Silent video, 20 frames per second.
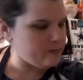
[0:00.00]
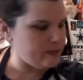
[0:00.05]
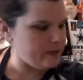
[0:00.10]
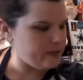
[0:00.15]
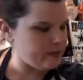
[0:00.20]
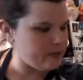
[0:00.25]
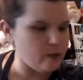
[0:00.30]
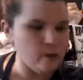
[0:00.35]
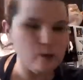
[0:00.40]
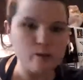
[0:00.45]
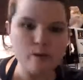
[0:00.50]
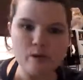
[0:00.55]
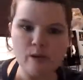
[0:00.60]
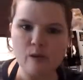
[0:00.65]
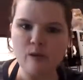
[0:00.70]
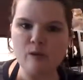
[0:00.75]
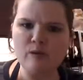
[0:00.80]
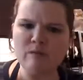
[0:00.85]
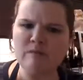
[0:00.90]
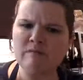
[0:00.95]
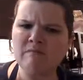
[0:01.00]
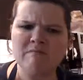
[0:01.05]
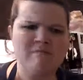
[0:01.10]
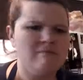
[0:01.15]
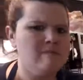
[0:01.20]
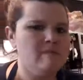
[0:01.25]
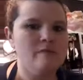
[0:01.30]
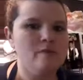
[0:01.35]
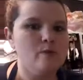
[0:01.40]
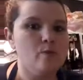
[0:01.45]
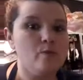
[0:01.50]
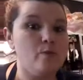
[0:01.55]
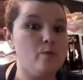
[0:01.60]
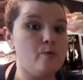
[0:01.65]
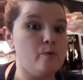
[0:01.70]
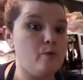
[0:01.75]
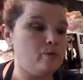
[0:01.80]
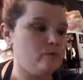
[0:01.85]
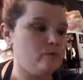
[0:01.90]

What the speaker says: make those, so we